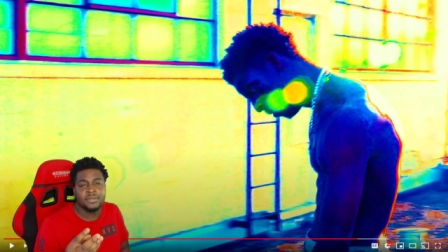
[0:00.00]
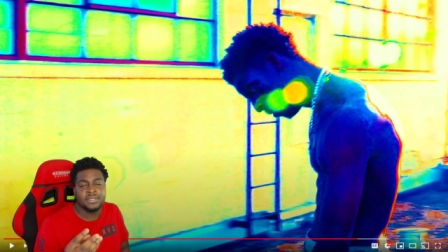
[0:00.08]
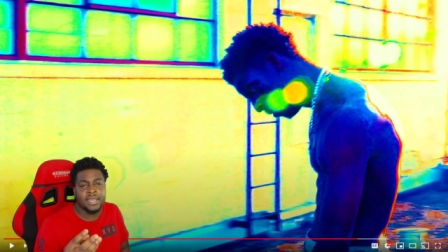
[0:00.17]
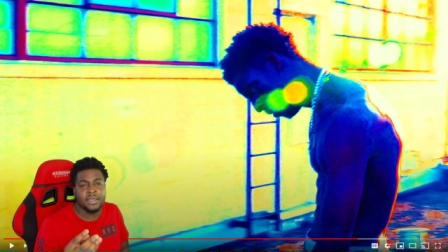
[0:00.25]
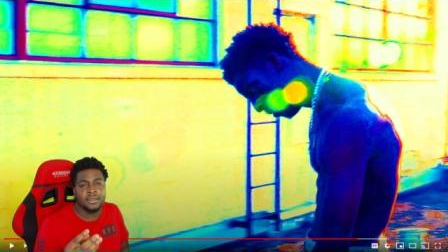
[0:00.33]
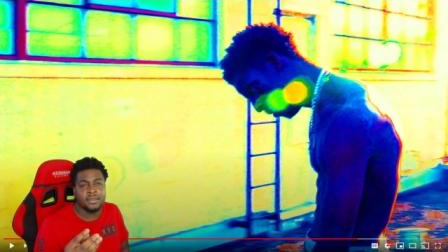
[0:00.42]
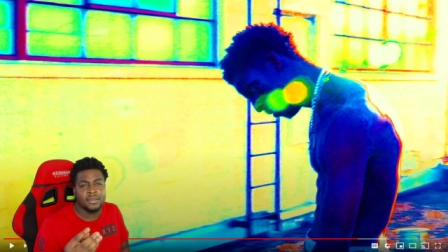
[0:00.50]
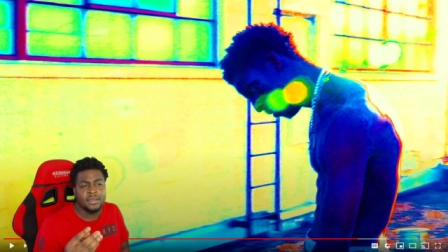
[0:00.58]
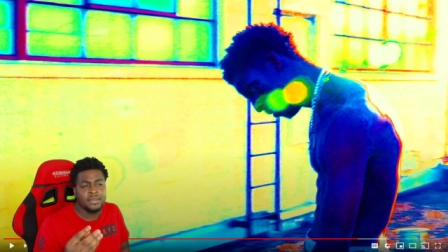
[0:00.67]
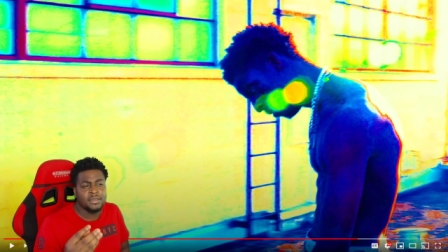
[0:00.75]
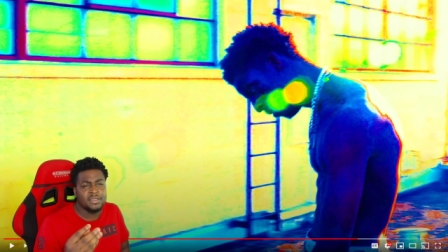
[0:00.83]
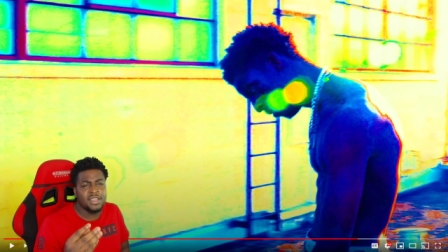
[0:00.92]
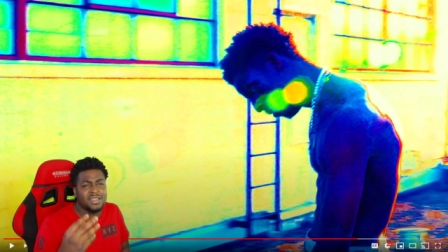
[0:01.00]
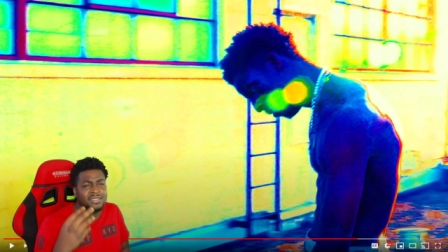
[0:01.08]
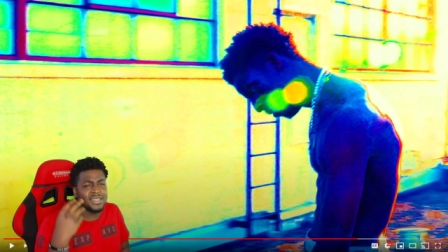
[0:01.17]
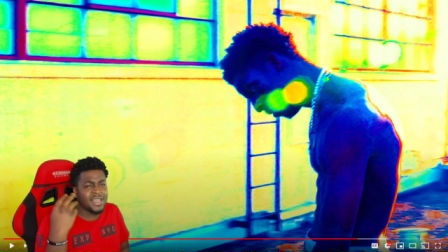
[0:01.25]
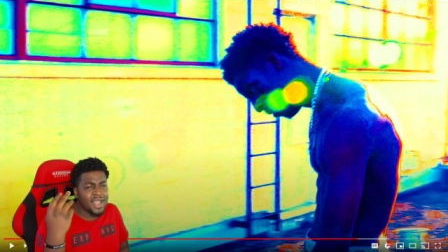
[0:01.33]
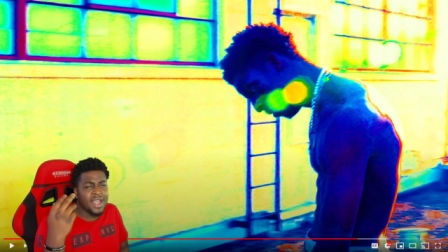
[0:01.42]
It's like y'all
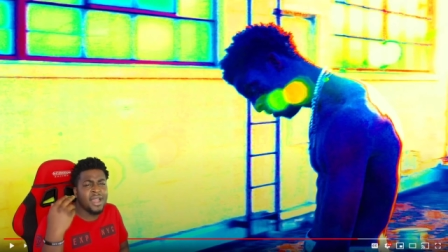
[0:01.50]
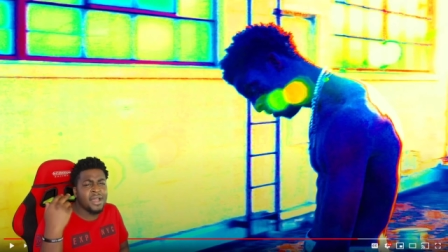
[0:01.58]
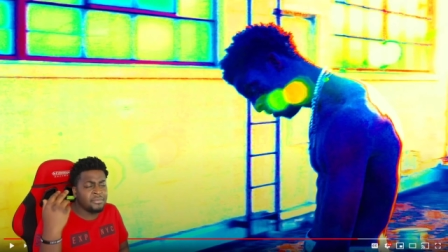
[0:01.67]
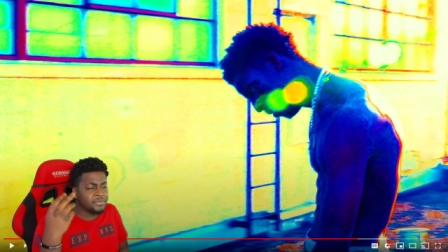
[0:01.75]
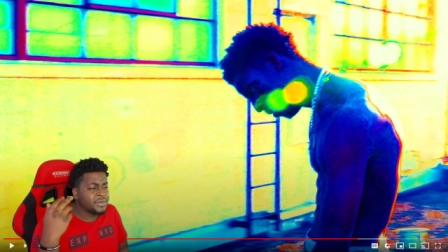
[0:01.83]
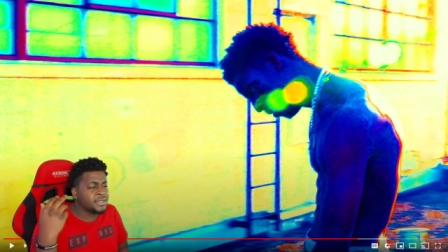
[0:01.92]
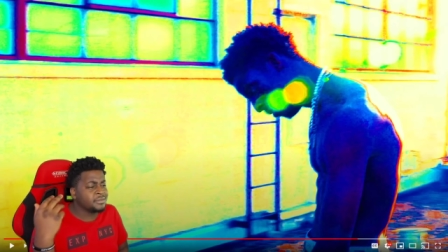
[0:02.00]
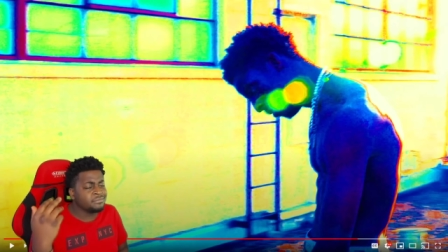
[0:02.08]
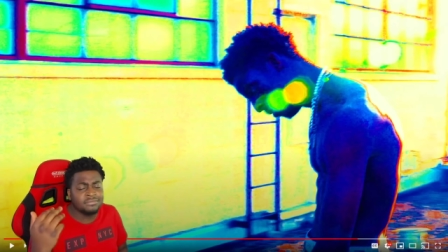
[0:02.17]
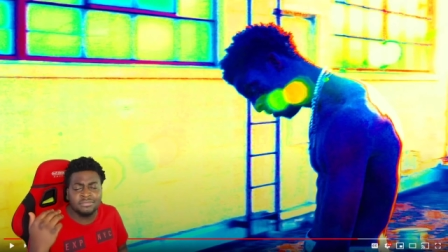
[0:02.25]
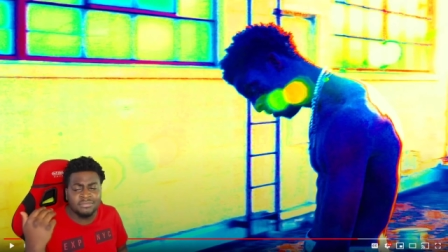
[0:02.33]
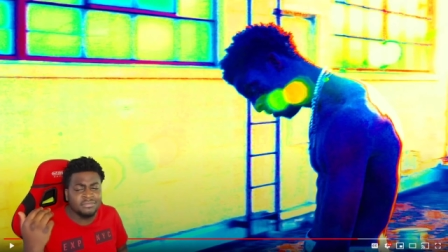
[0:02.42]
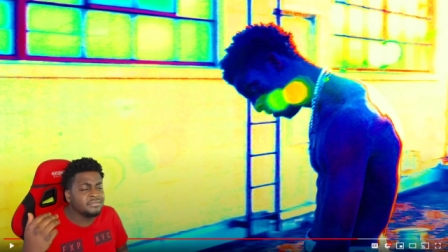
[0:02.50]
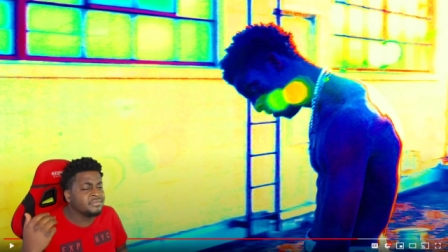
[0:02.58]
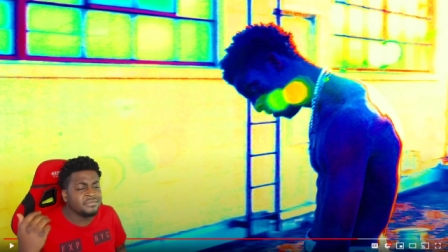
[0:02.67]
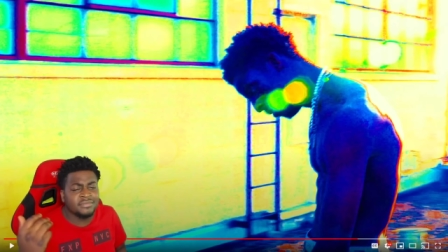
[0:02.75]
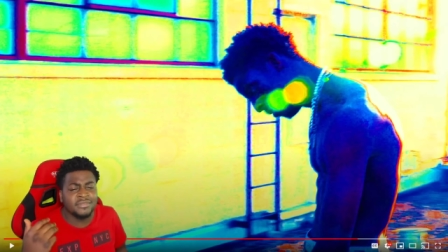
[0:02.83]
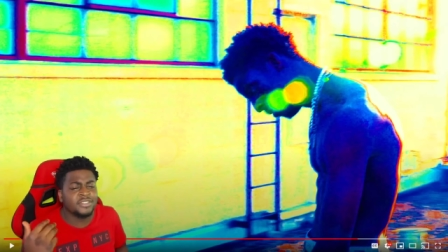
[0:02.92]
see how I'm already mm, mm, mm.